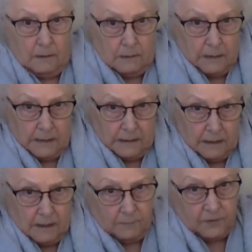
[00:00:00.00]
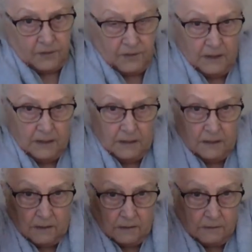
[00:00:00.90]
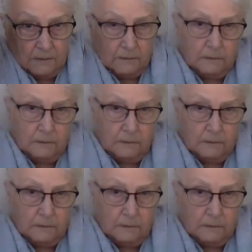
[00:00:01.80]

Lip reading: And I'm thinking